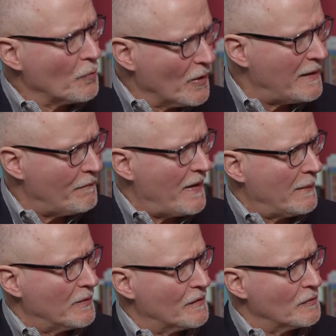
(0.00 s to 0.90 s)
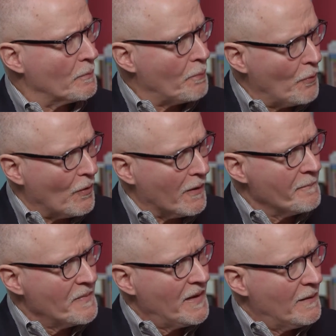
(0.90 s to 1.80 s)
working families, and the poor
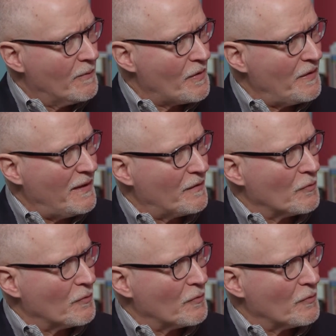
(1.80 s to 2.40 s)
with these